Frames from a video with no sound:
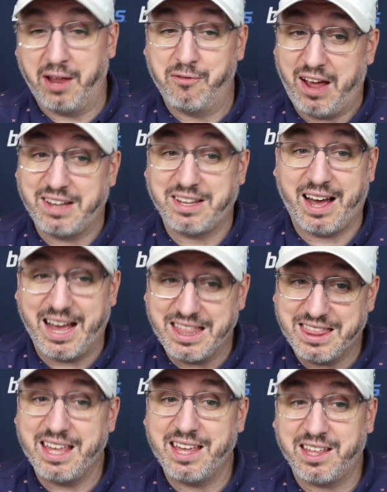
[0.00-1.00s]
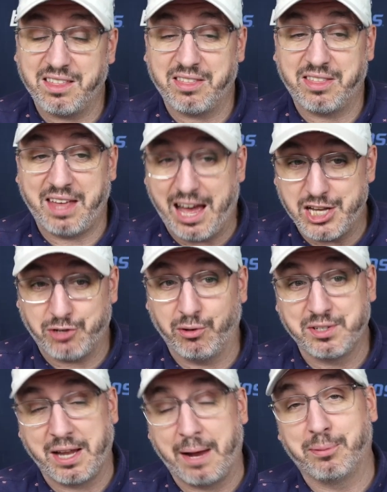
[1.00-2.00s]
In fact, I think the
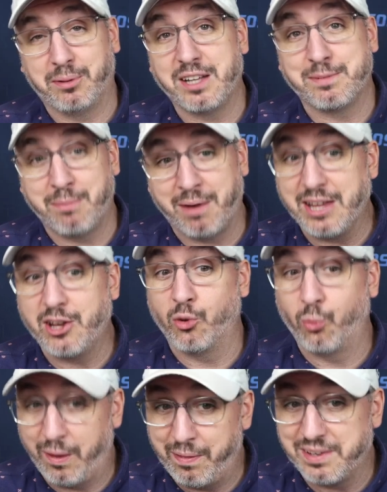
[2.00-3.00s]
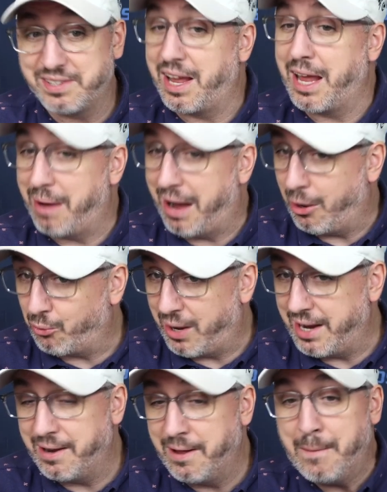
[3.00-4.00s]
Astros at plus money could win this game
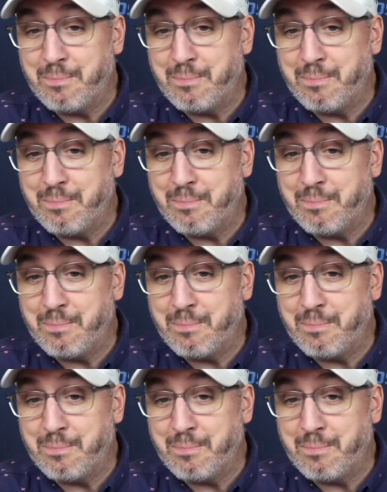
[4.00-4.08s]
outright.